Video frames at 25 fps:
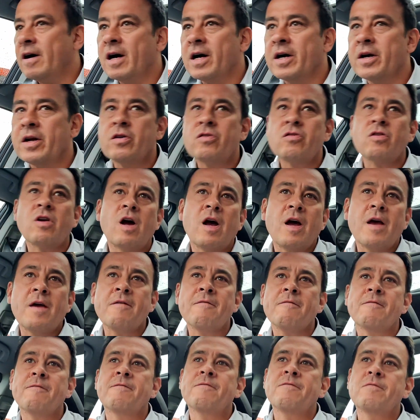I'm going to
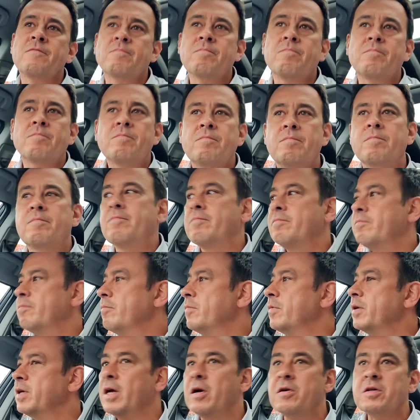drive
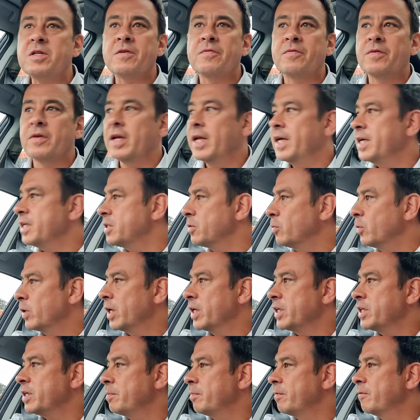no differently to
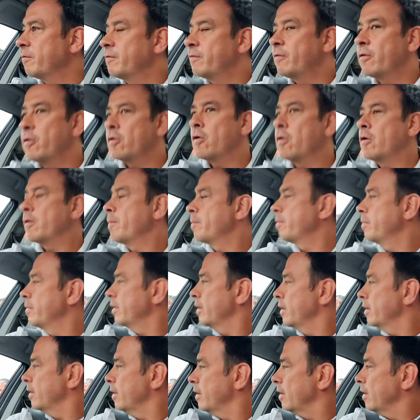what I did before.
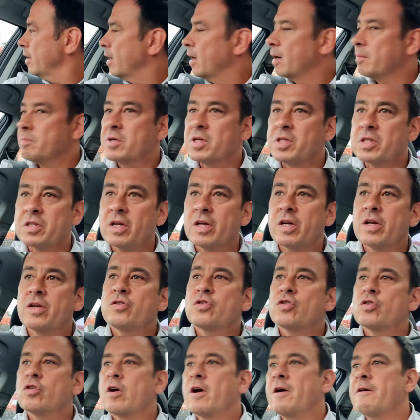I'm just going to
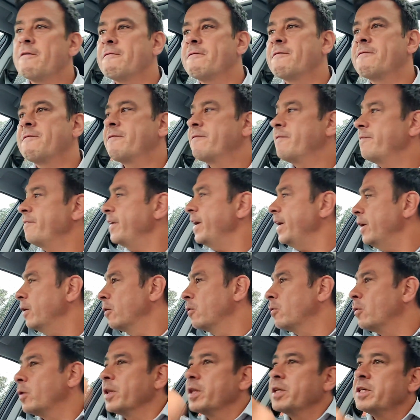try and
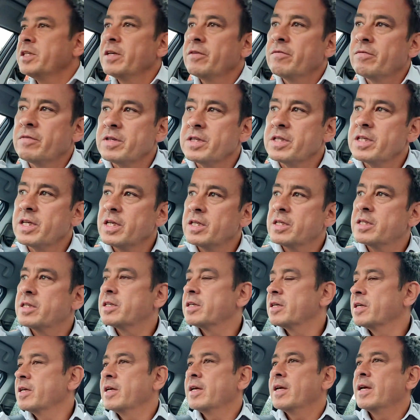feel what the difference
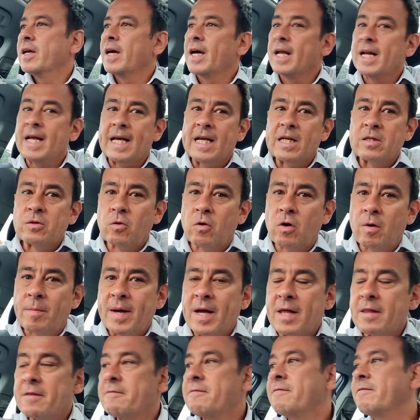is, and it is all
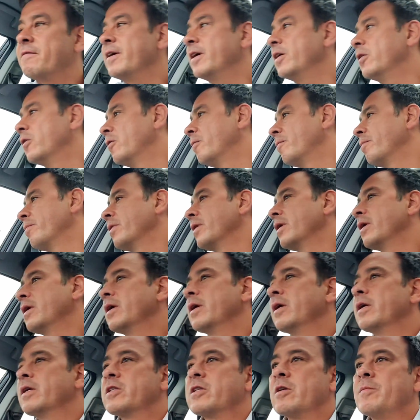about the feel.
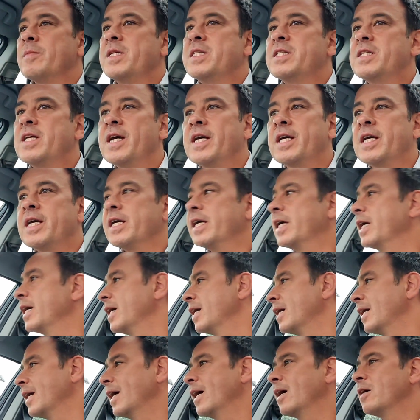So I'm in second
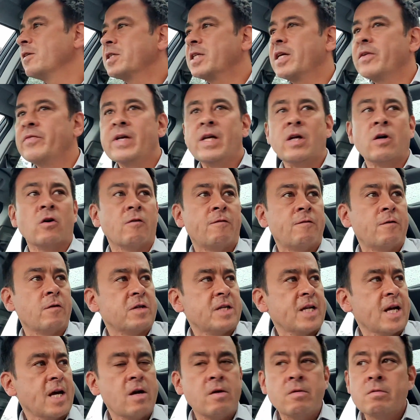gear now. Let's give it a little
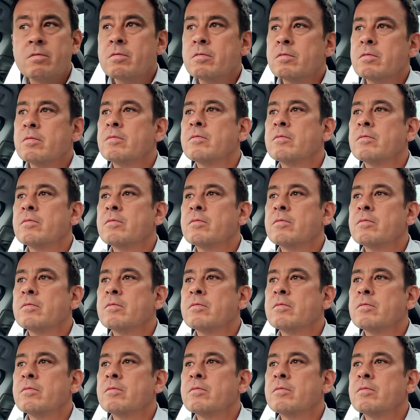foot down.